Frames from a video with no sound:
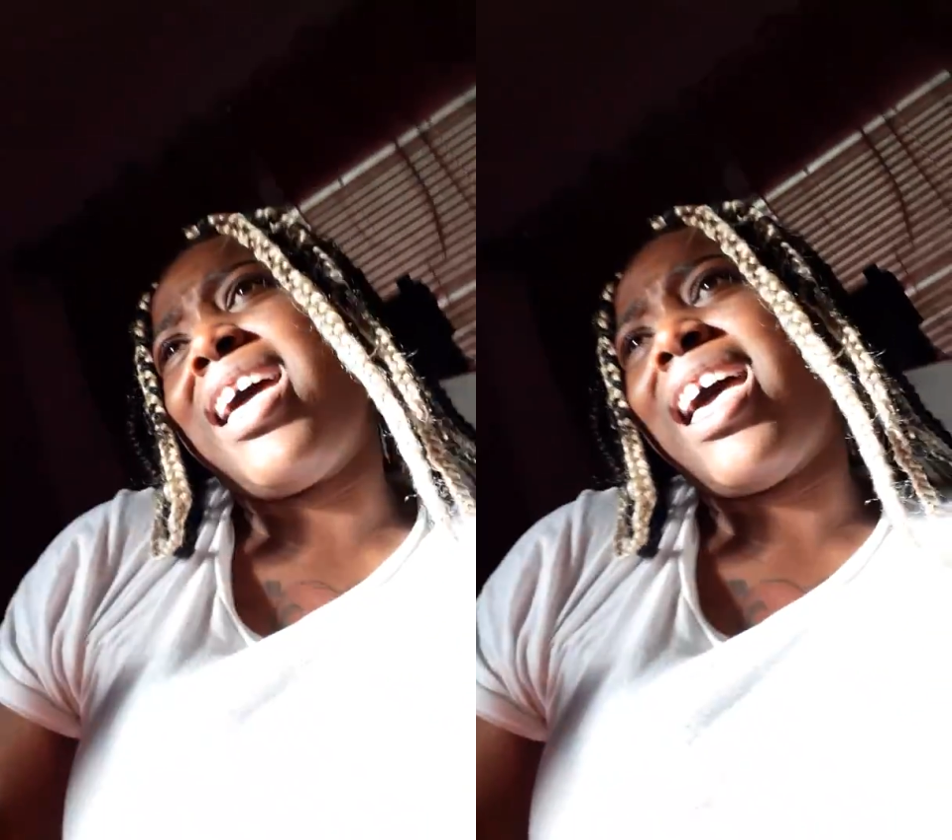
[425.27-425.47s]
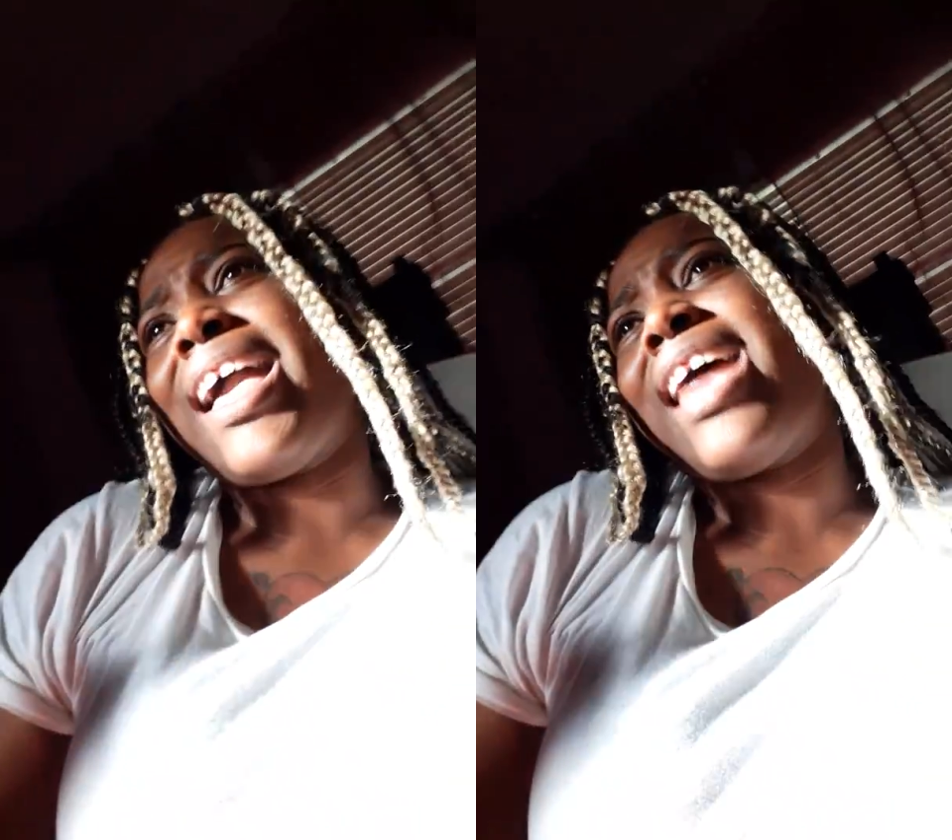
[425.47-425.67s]

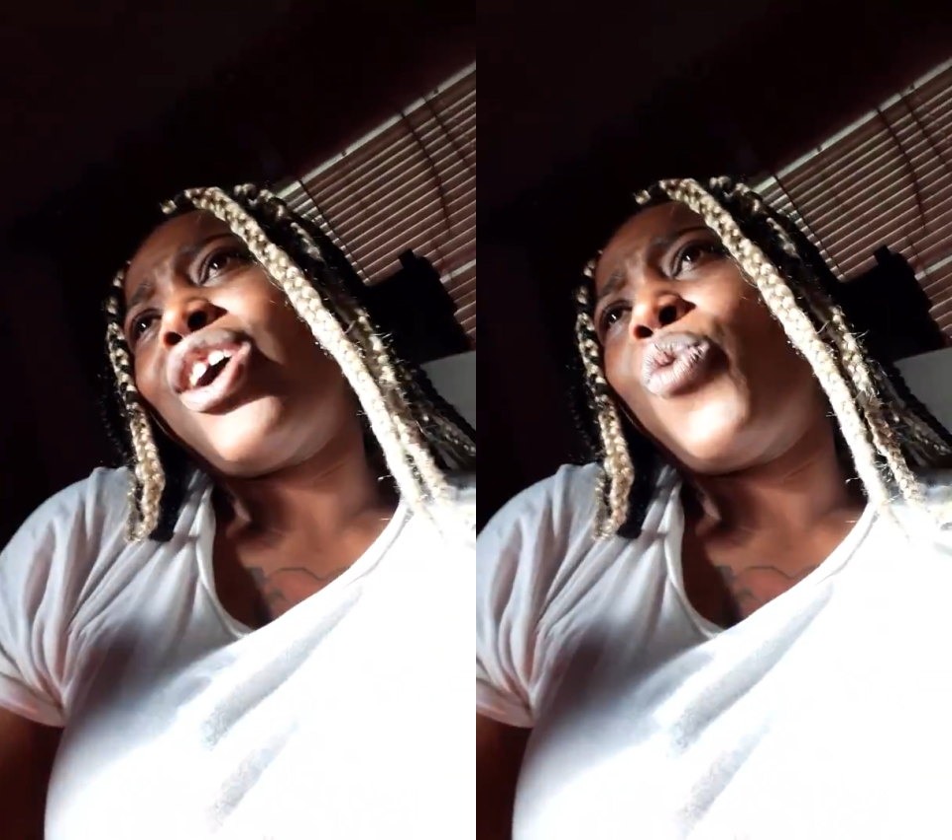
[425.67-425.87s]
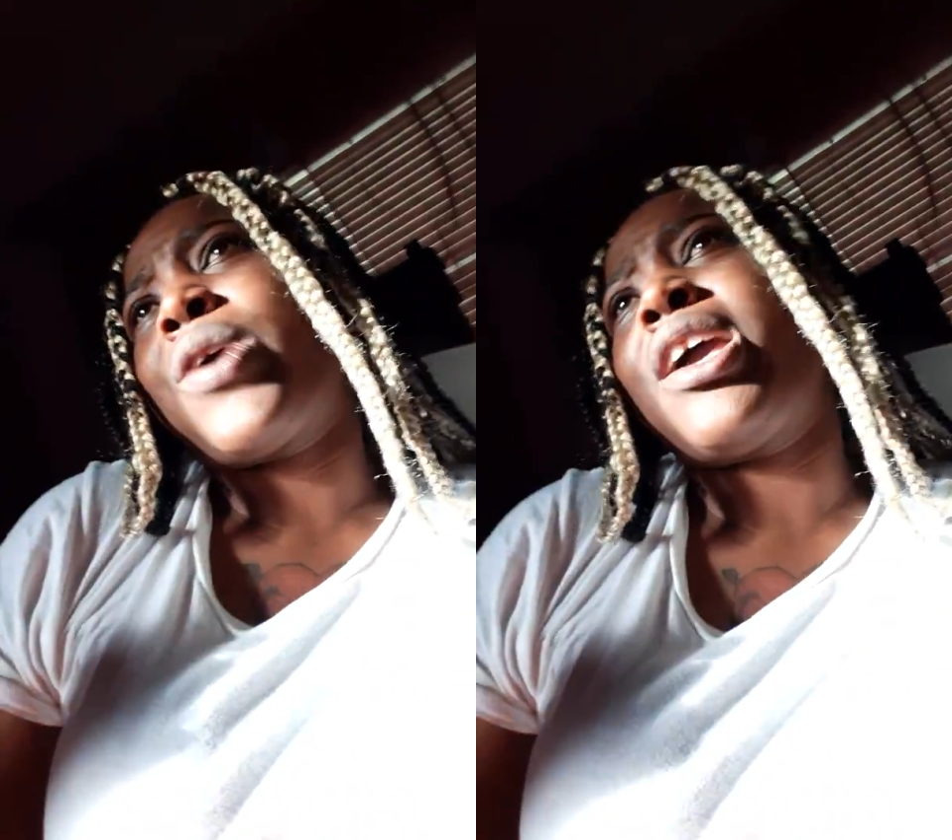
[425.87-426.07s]
oh, I got to
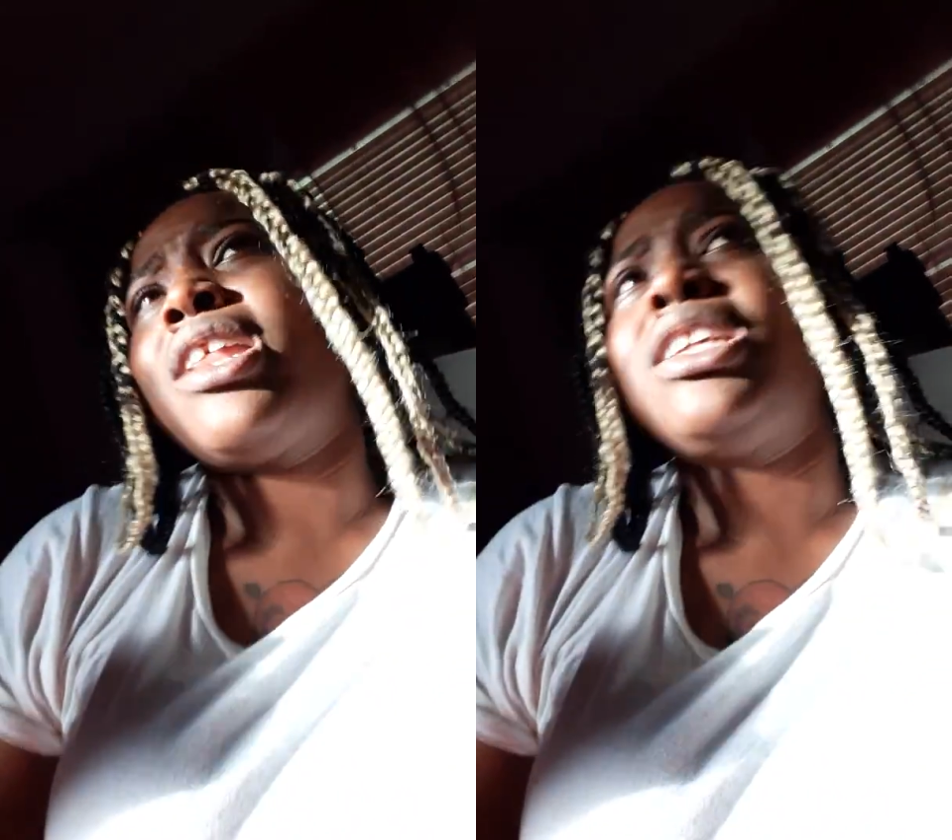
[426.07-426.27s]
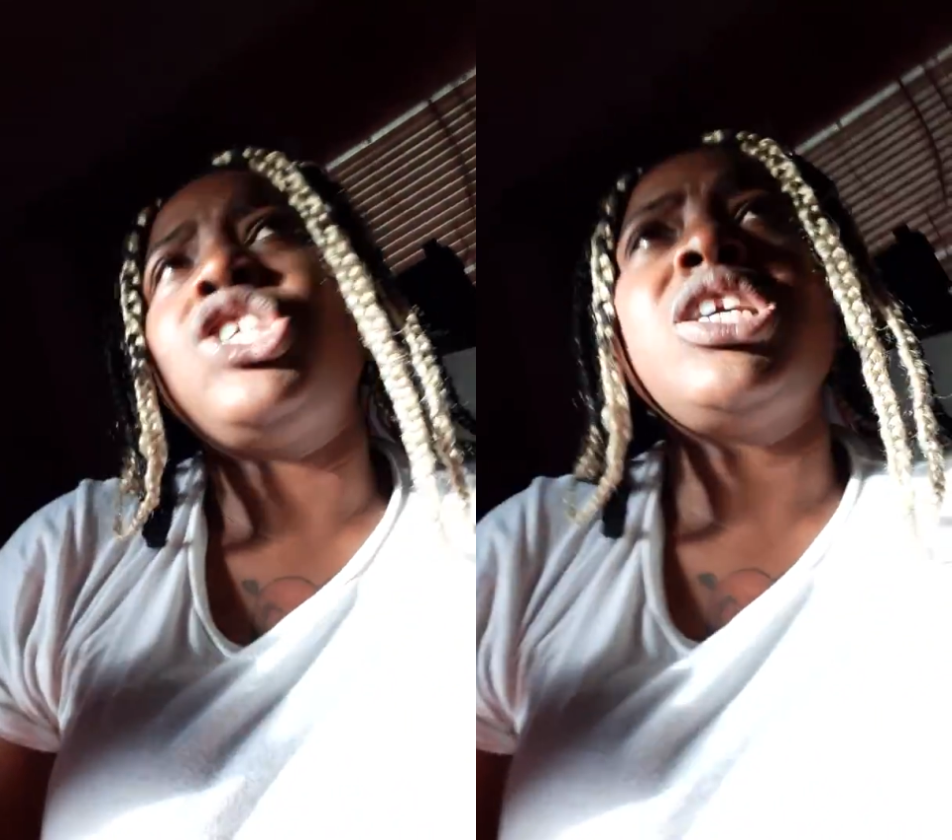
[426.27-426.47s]
go work out
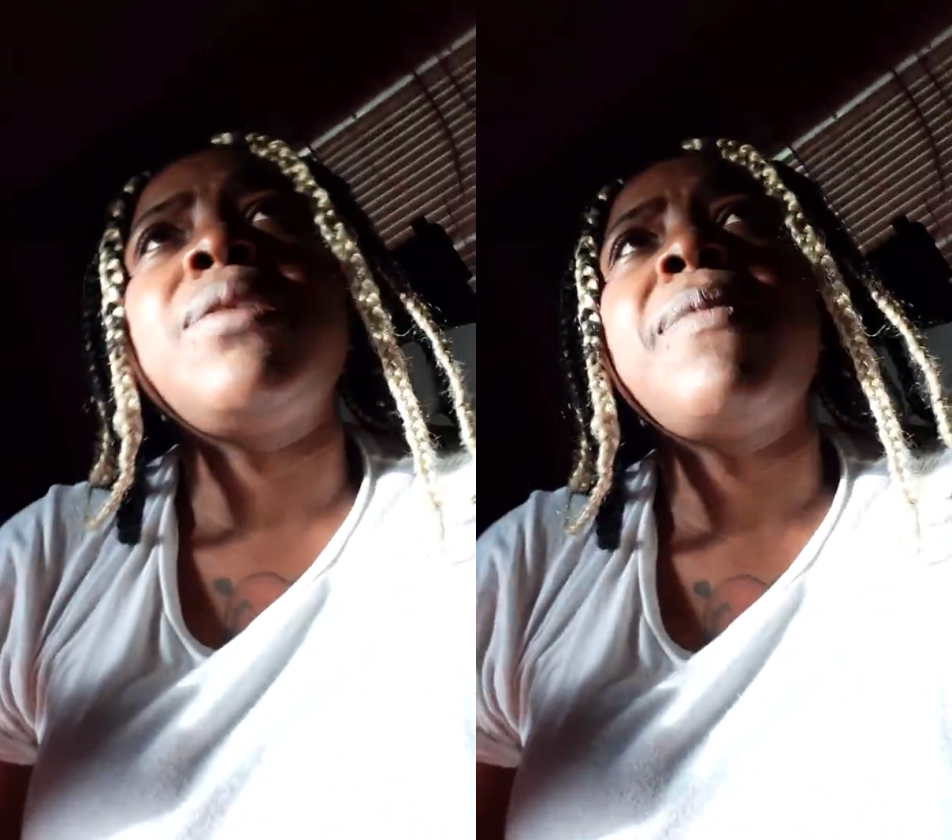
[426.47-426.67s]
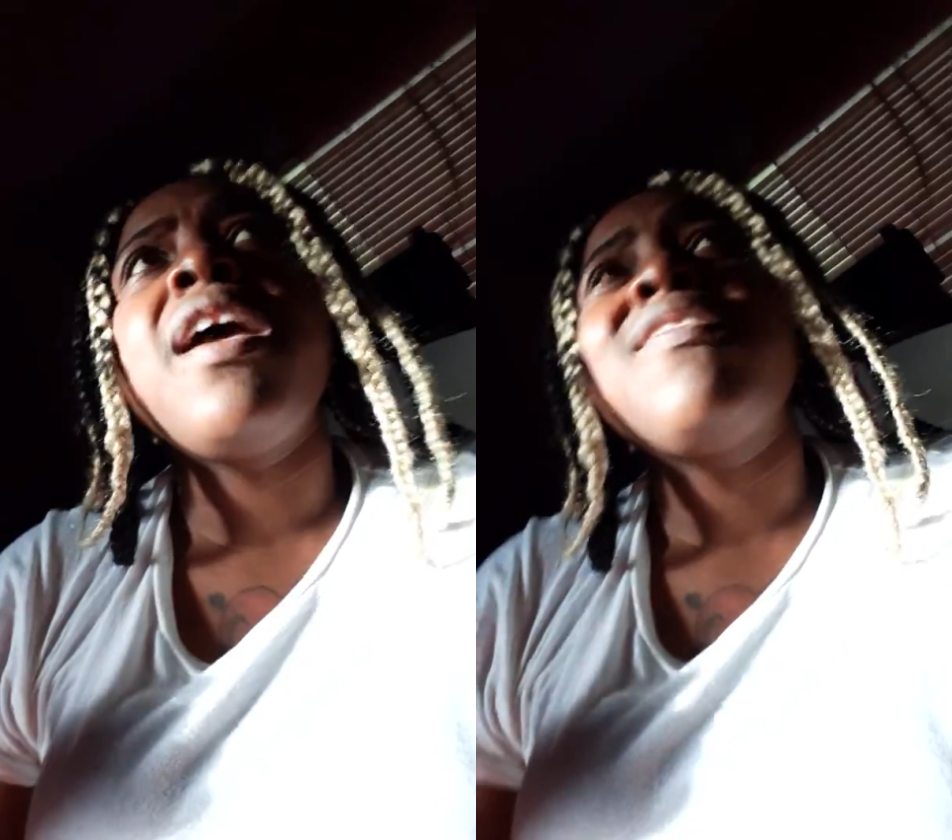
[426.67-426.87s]
at the
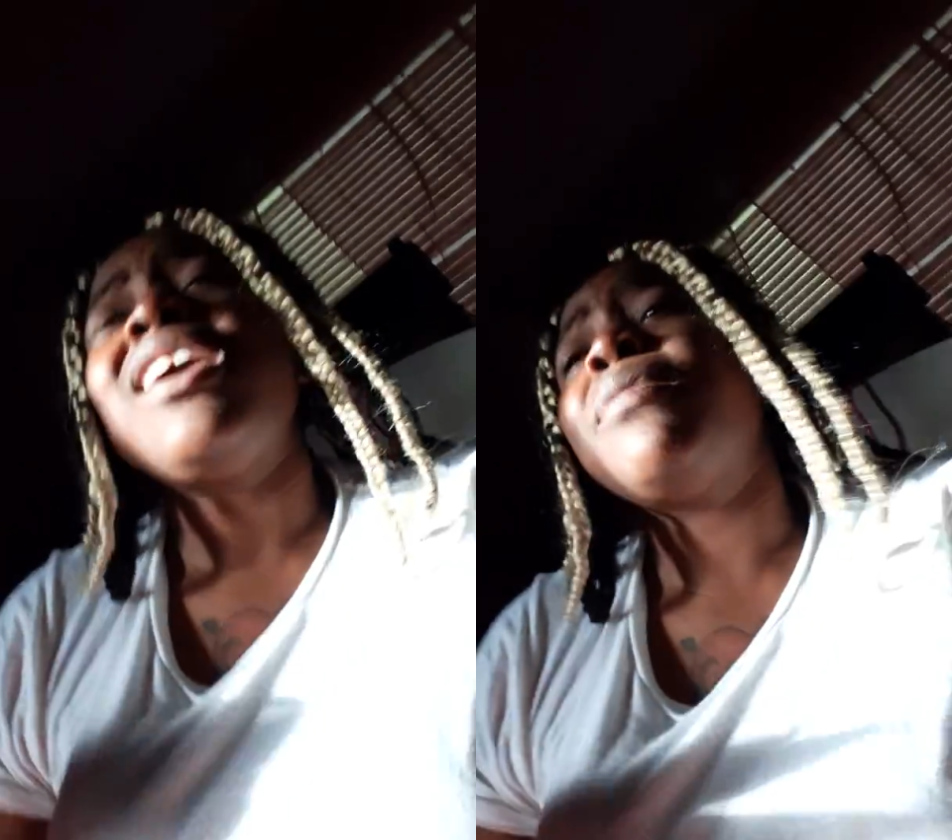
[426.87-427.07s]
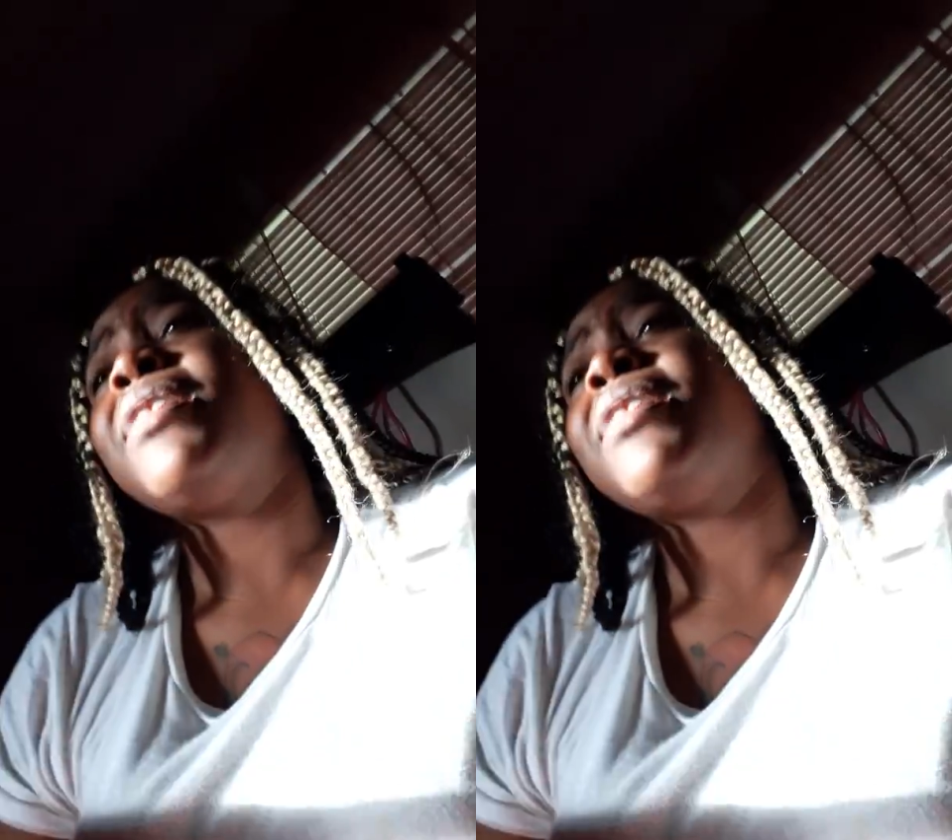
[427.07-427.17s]
gym. They could